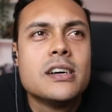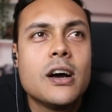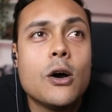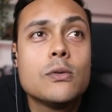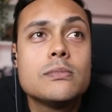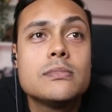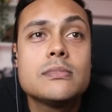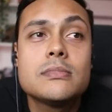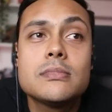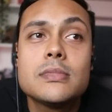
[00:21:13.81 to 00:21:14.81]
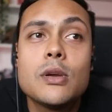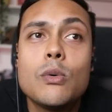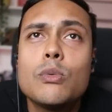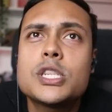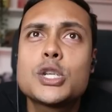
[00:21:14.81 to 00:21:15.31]
oh,
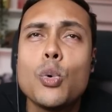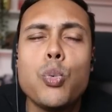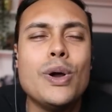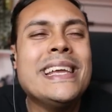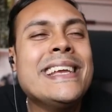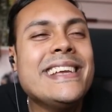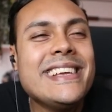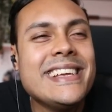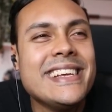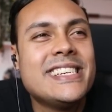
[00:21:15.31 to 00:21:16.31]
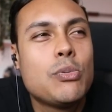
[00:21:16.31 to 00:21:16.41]
Sweet,